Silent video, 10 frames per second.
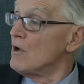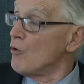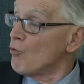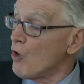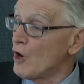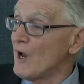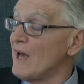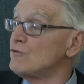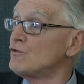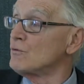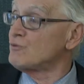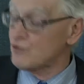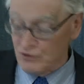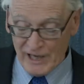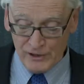were a
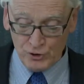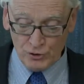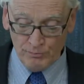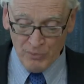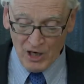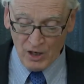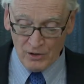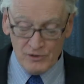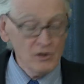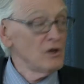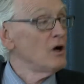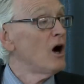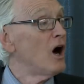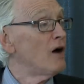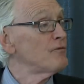substantial part
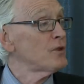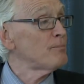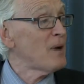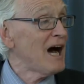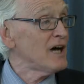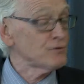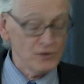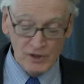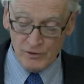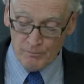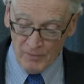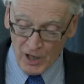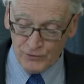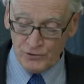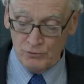of the Bosnian
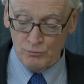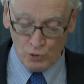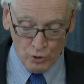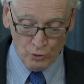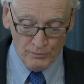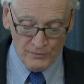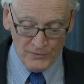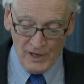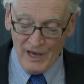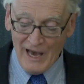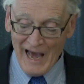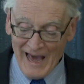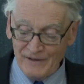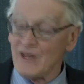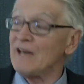Muslim group,
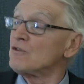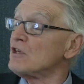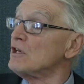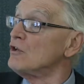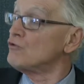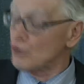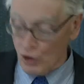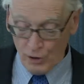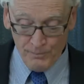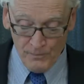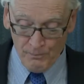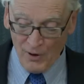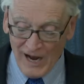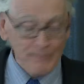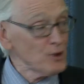and that the
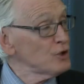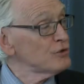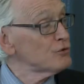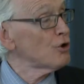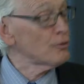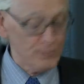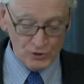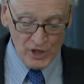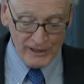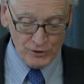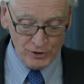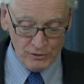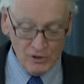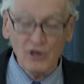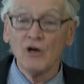proper interpretation
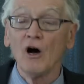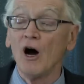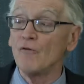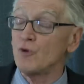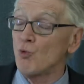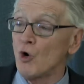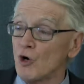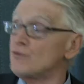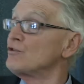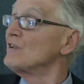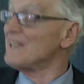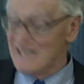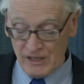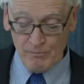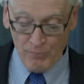of the words
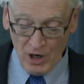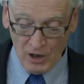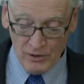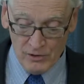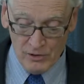"in part"